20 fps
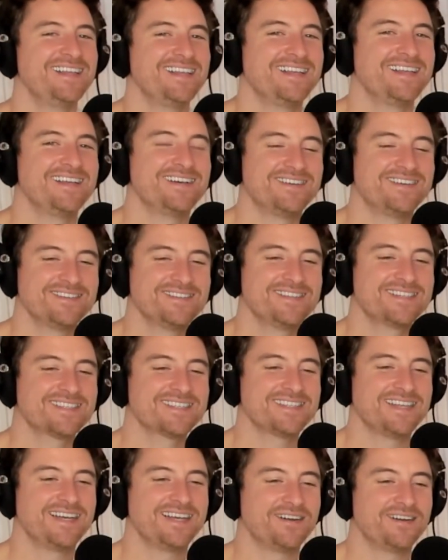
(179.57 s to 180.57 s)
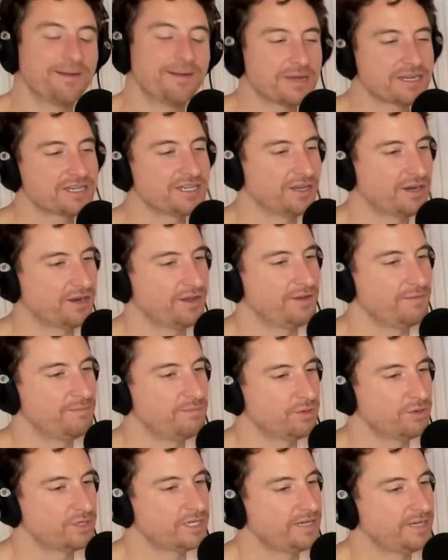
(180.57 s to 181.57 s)
Old Slater. I'm actually got her
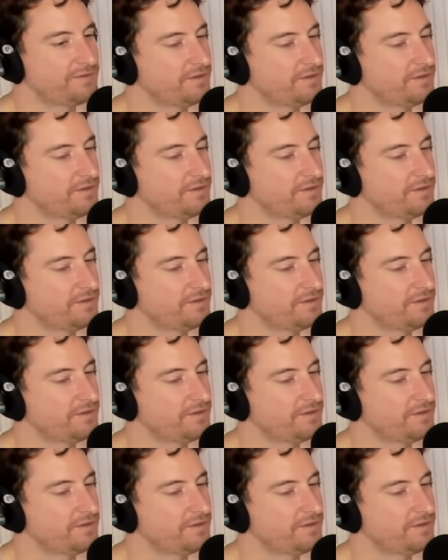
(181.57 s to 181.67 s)
booked in for the